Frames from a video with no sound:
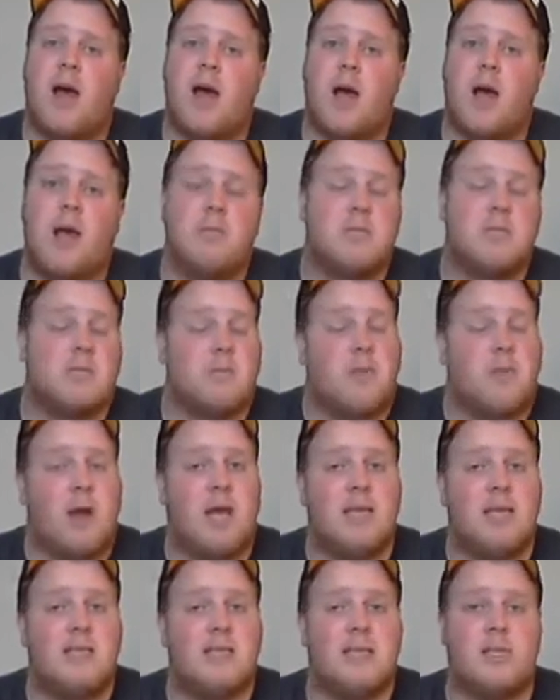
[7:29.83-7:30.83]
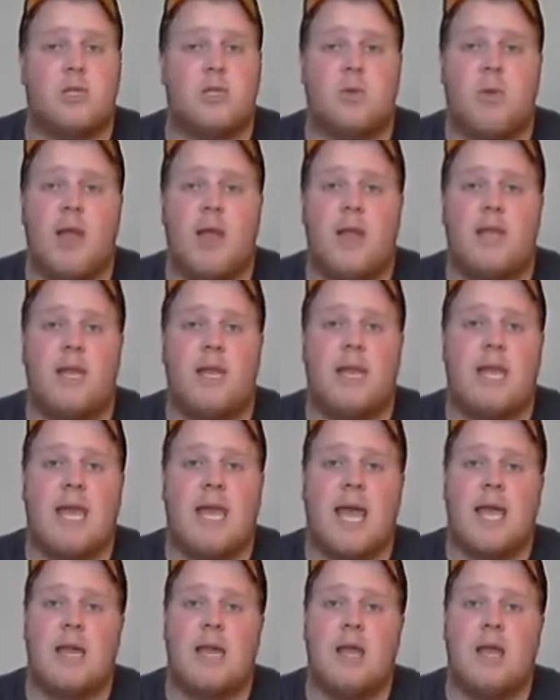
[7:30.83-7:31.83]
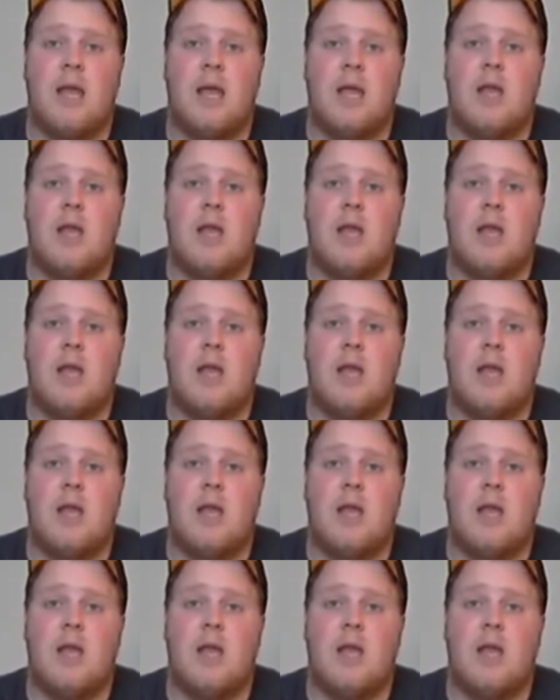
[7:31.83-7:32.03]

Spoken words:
I'm surprised that Duran didn't get